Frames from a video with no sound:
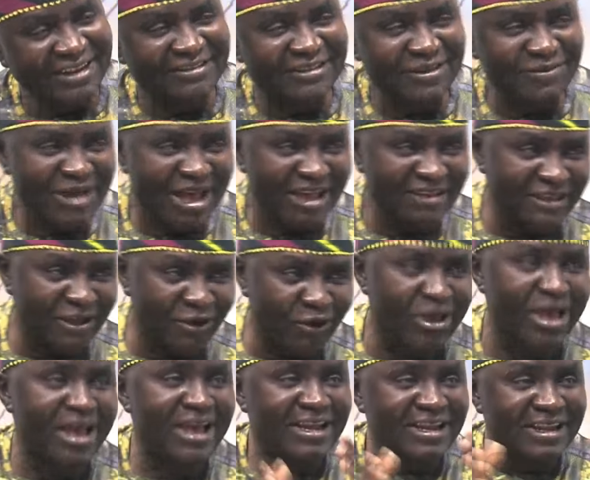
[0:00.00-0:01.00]
the CBN
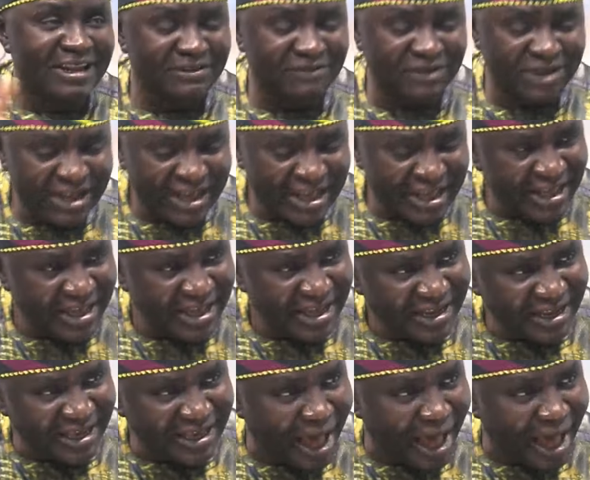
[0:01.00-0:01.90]
say, okay, the, the,